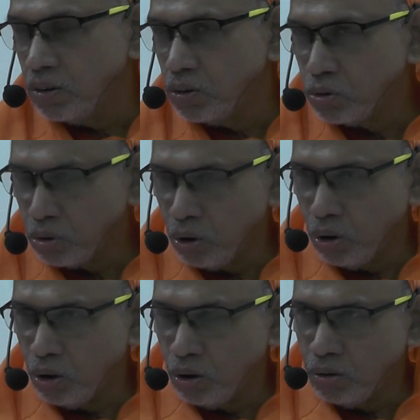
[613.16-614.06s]

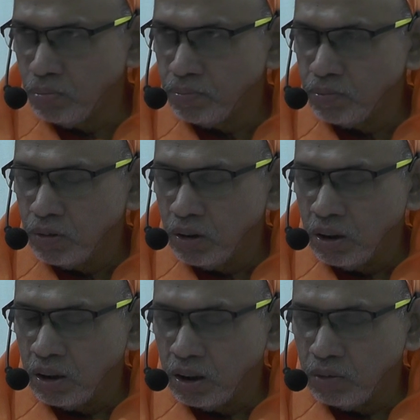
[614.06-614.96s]
So,
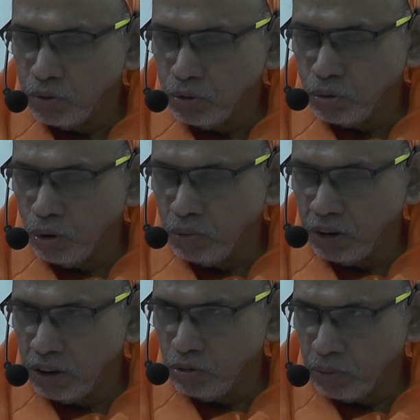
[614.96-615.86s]
if you go by
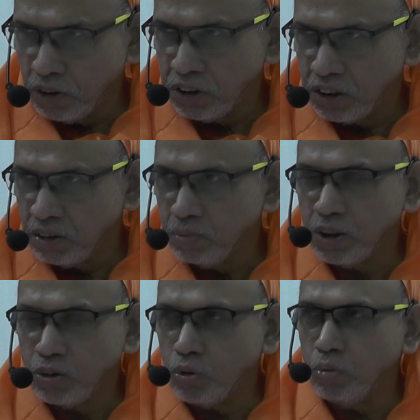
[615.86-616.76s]
the Upanishad,
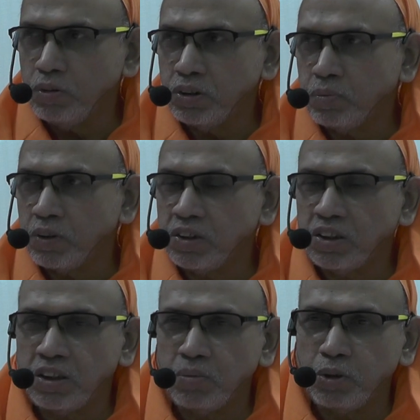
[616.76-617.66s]
because Om is
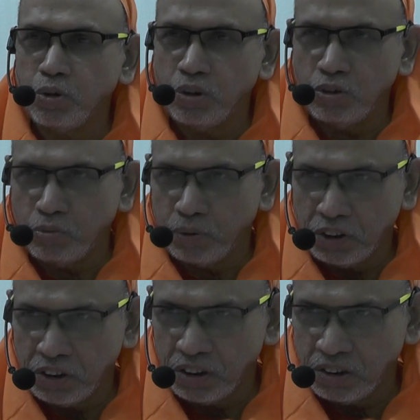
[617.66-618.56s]
presented by only
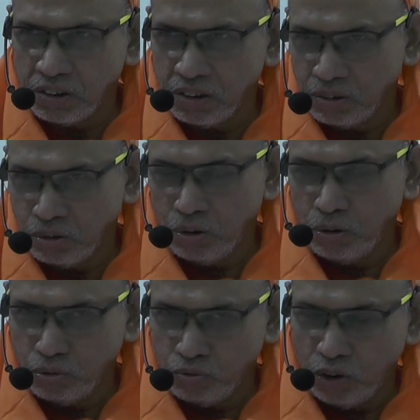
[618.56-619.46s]
Upanishads, so you
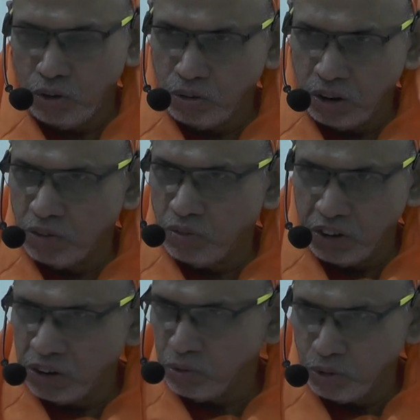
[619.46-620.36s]
have to follow the
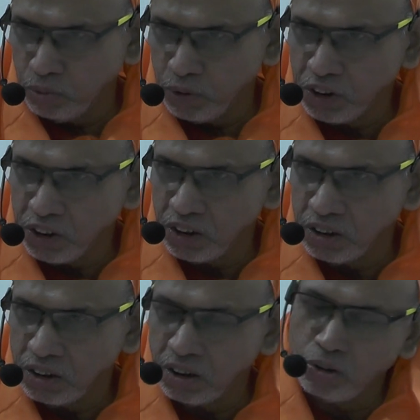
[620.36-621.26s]
advice of the Upanishad,
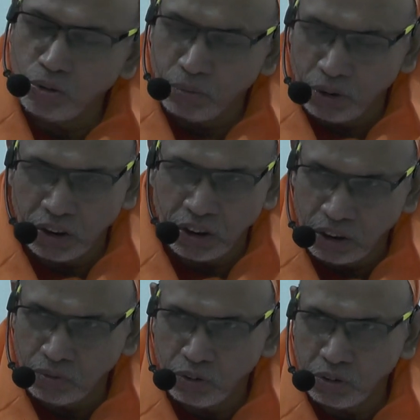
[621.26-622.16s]

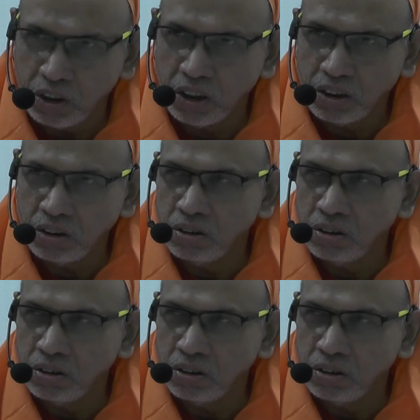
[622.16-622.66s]
Kathopanishad if you take.